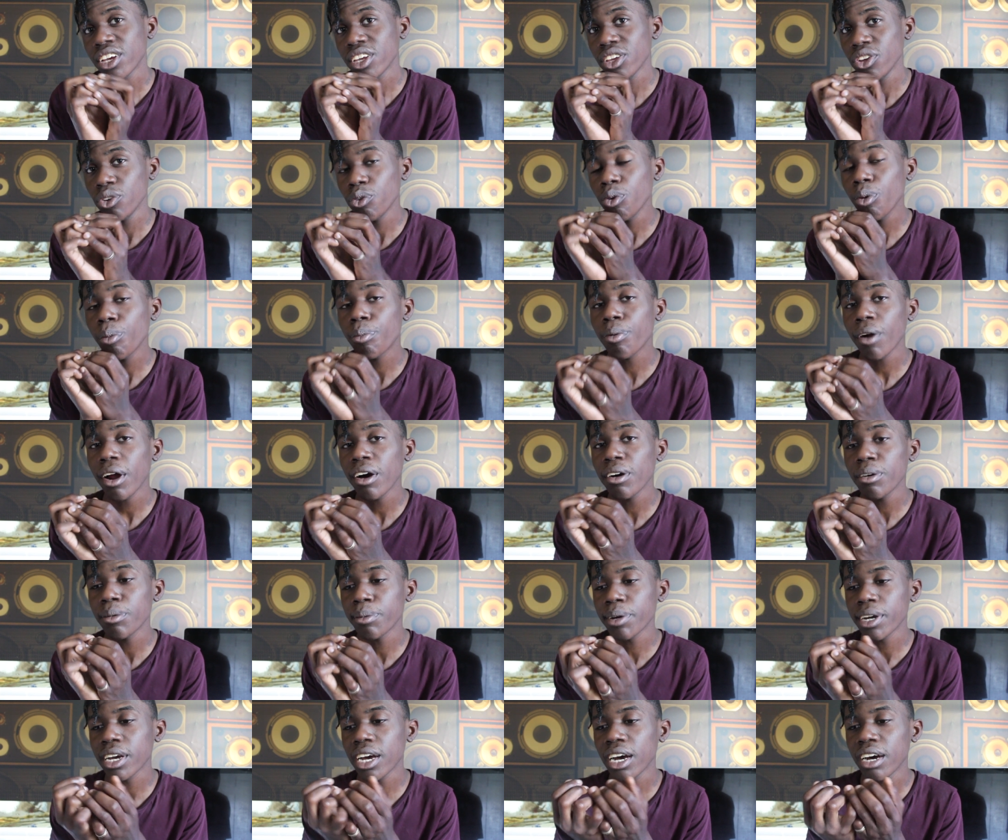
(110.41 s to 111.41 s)
you will
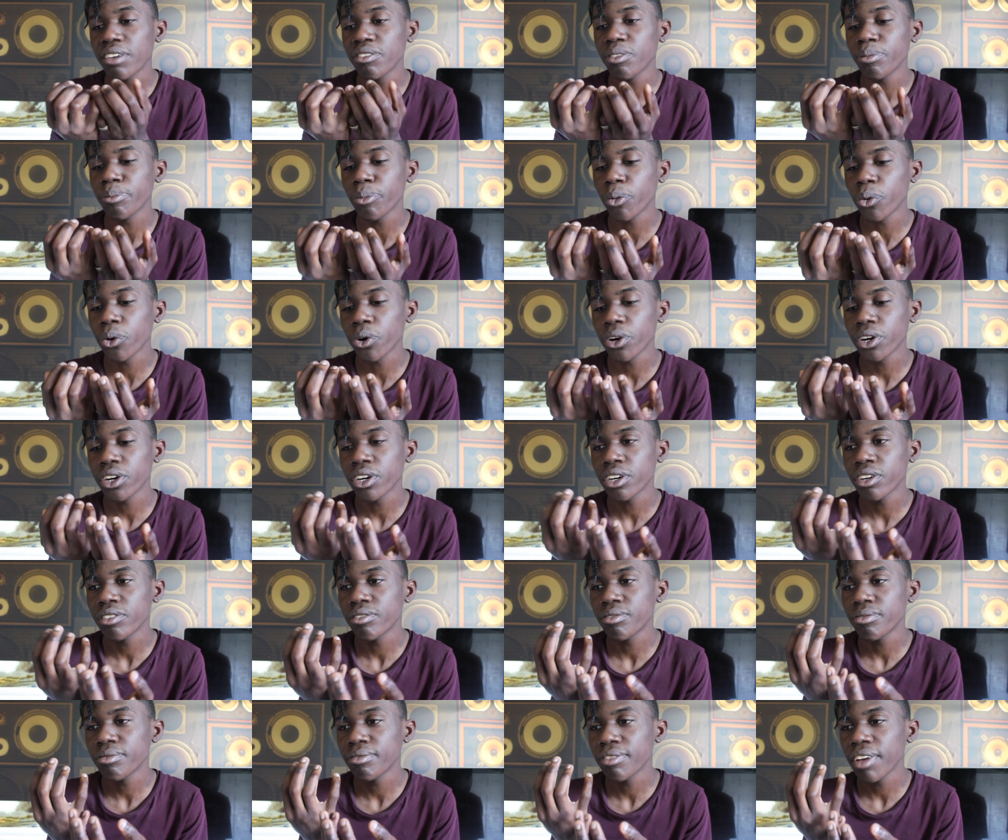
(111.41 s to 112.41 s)
probably become
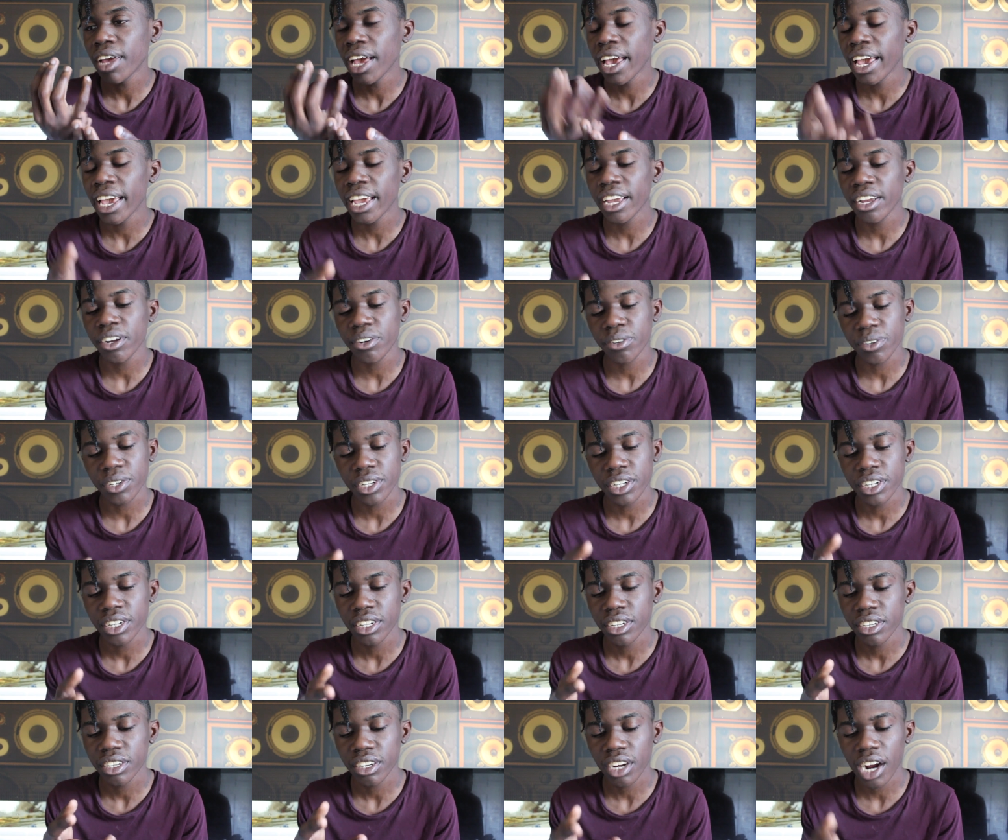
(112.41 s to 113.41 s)
more
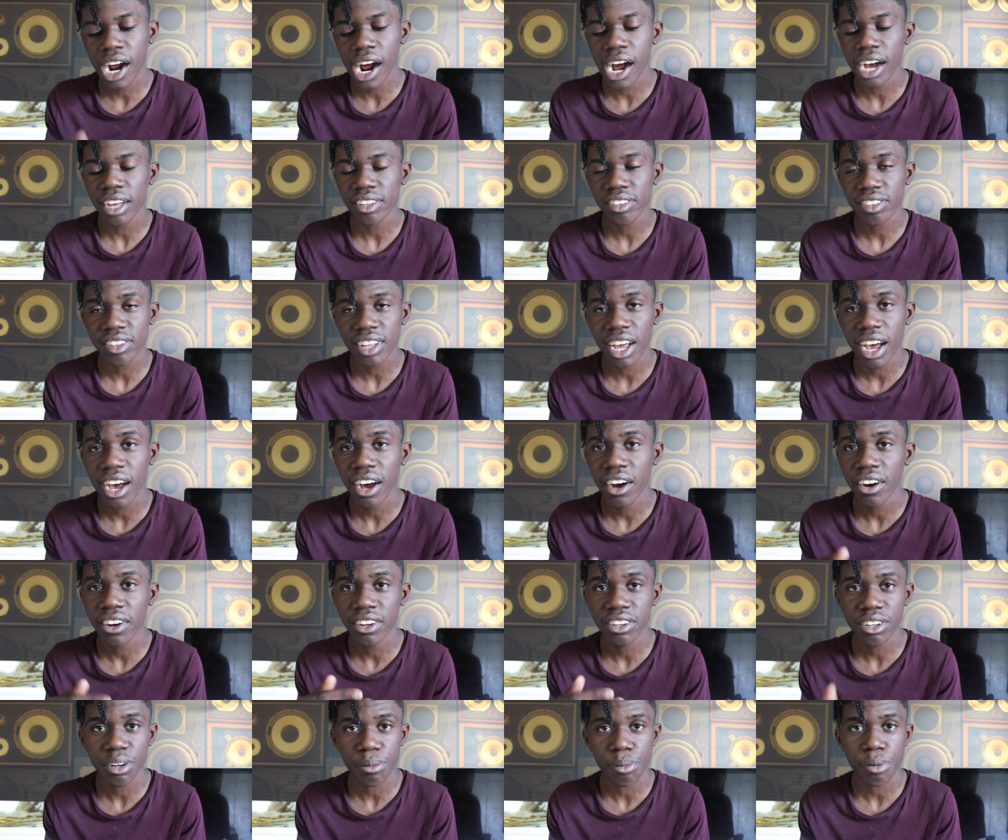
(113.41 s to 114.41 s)
angry,
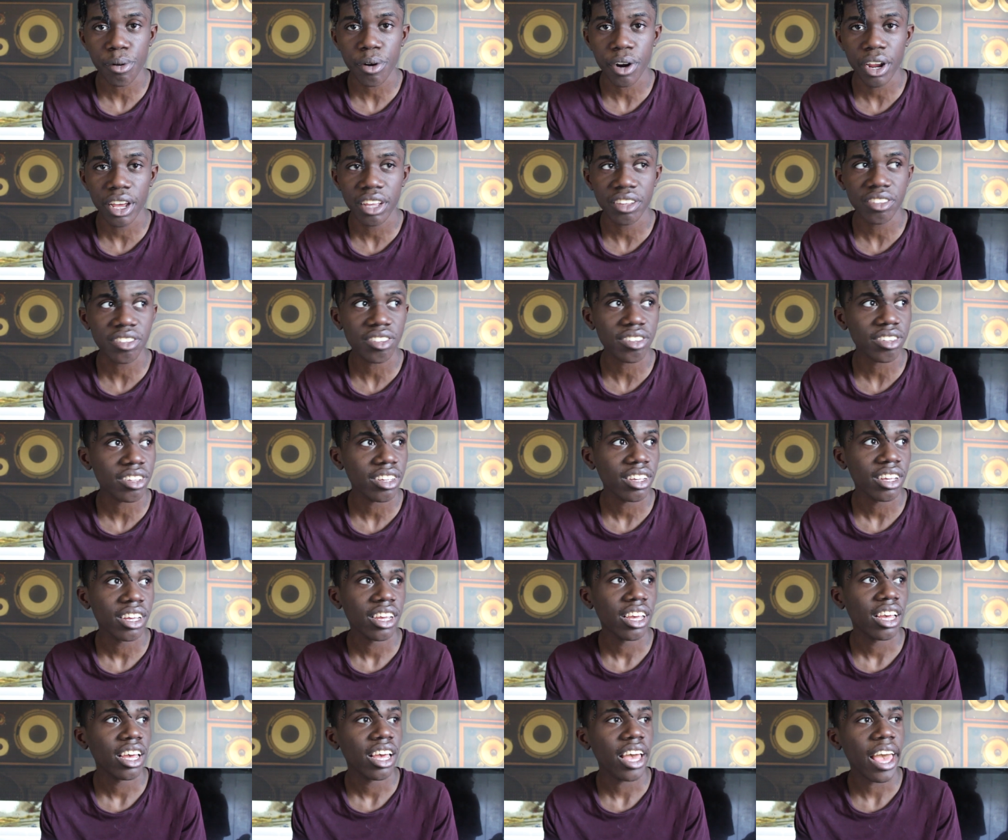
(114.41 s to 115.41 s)
hostile, depressed,
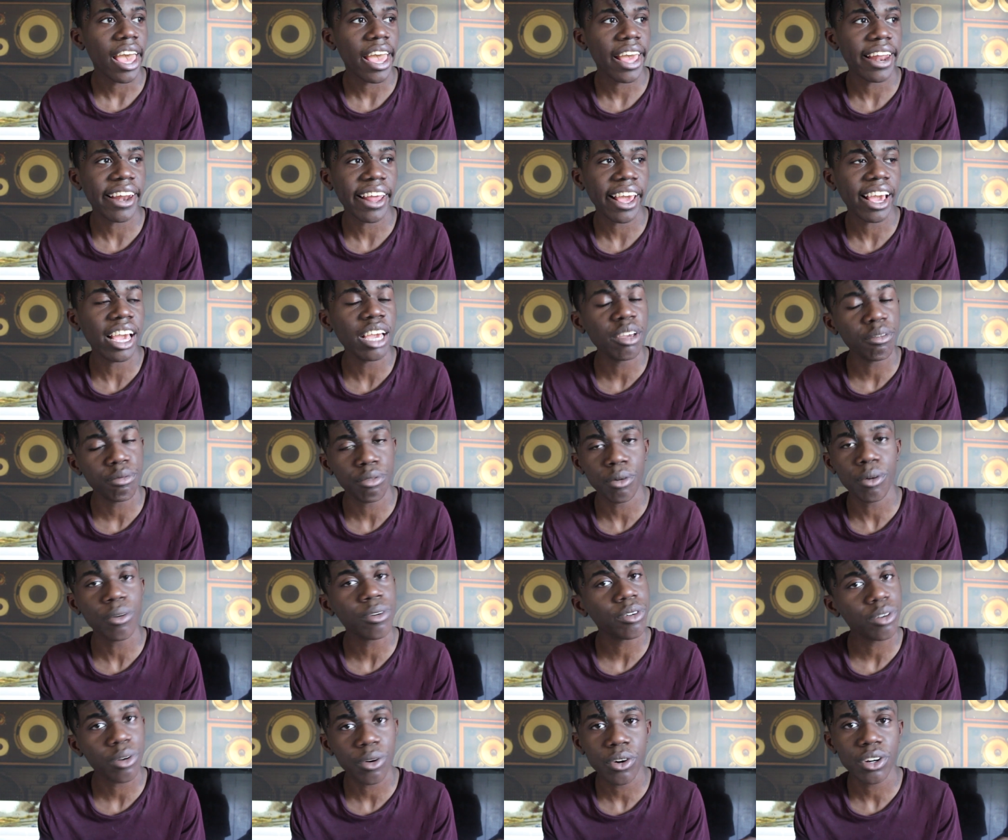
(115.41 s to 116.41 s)
and
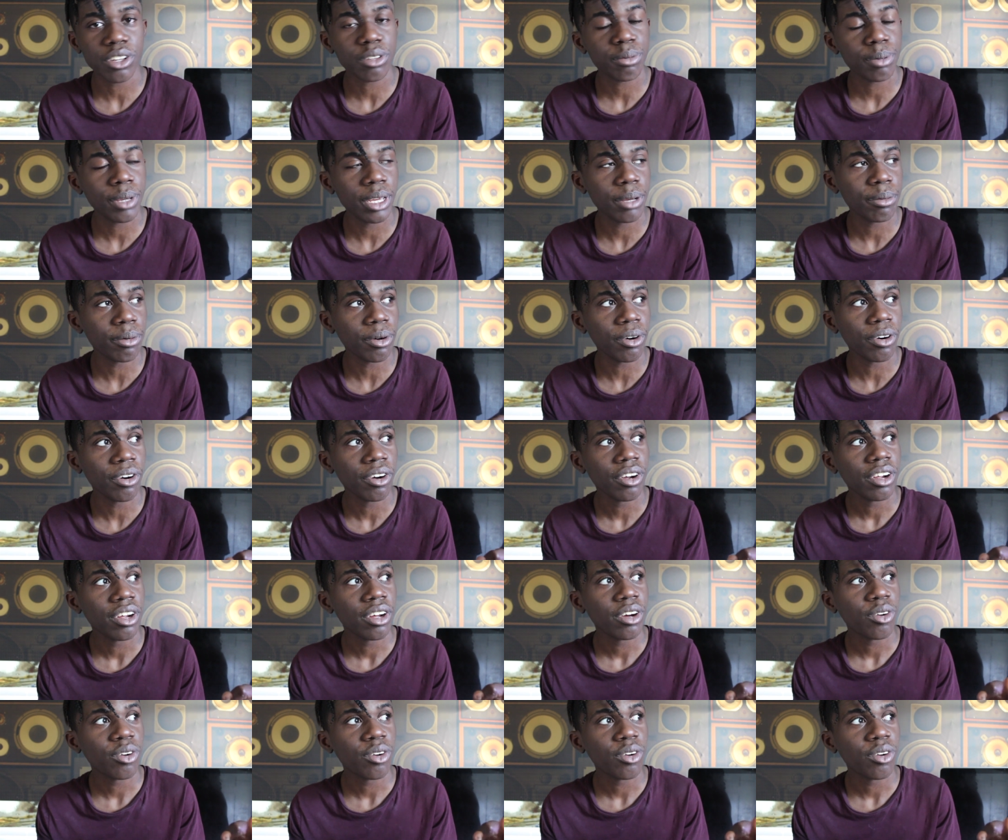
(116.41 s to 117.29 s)
hateful towards people